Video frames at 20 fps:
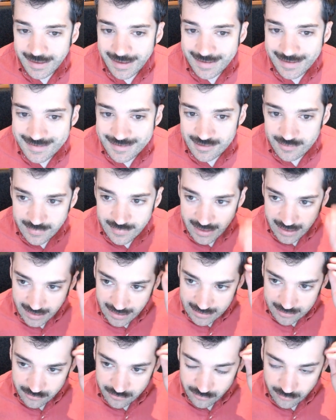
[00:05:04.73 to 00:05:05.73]
Get some
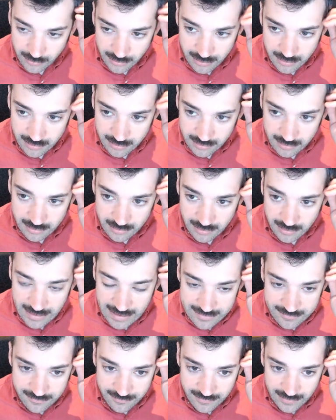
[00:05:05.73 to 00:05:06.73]
extra
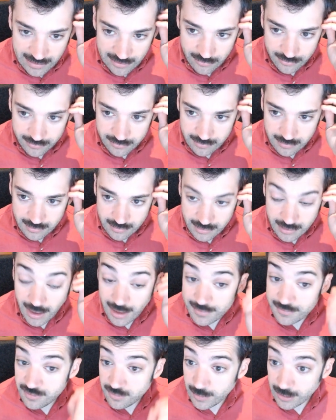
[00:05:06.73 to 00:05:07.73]
life out,
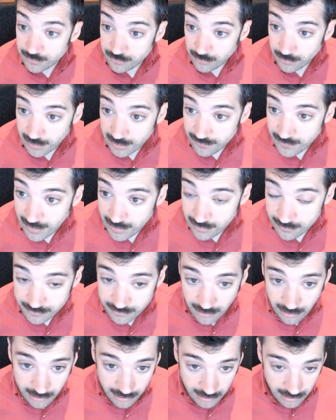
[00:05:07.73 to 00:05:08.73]
got some extra life out of,
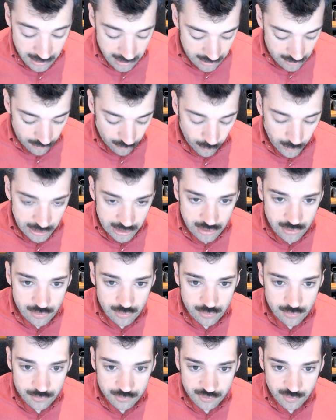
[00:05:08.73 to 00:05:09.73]
sorry,
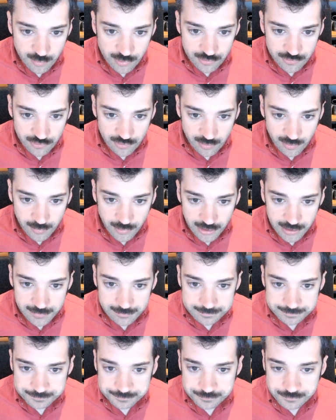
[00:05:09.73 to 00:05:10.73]
reused, presumably.